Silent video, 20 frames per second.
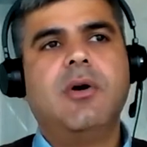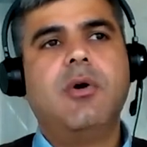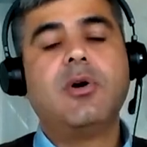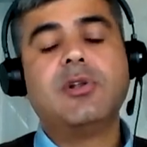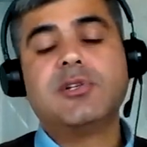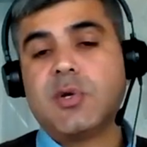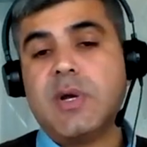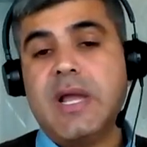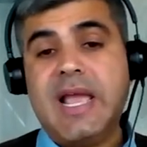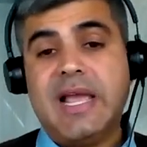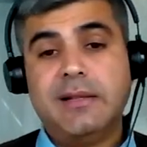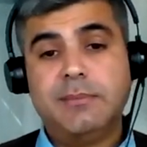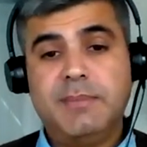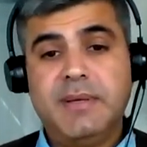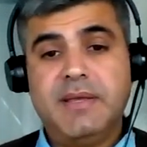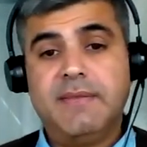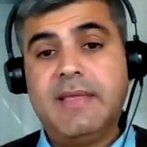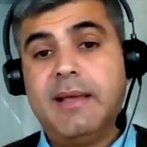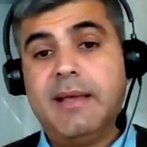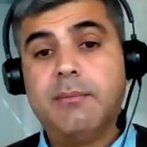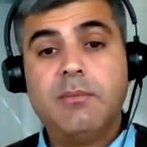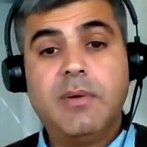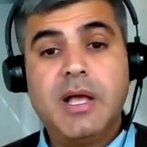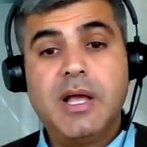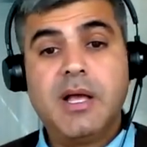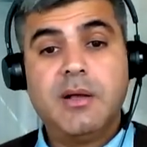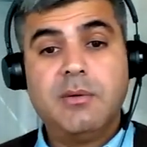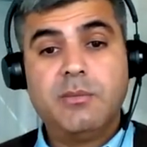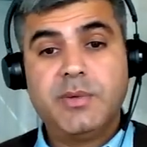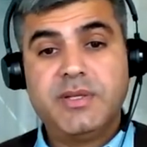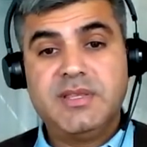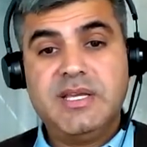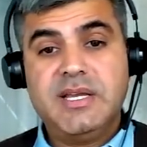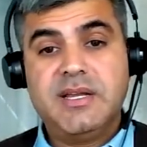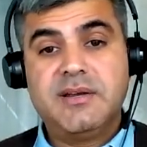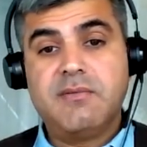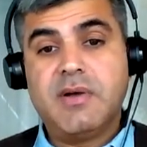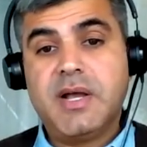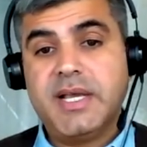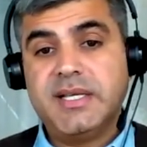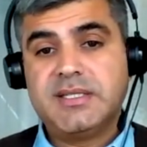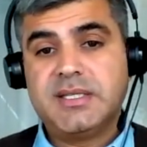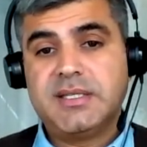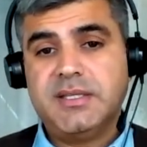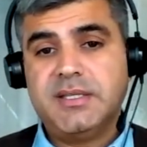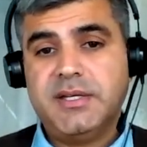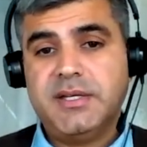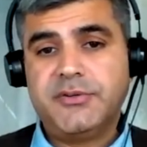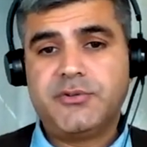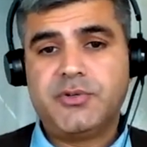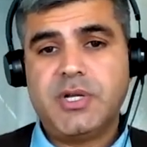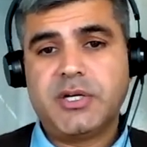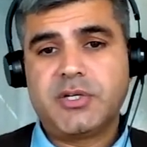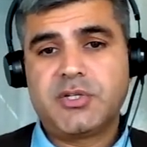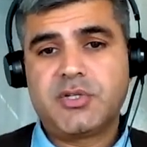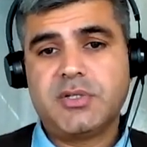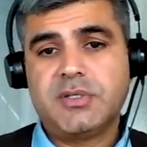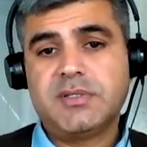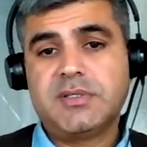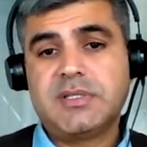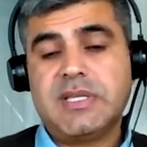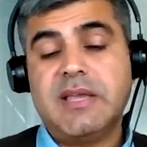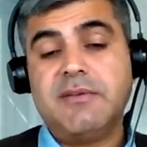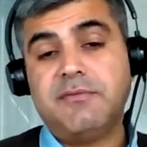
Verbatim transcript: also helping them uh, with the advice and the introductions.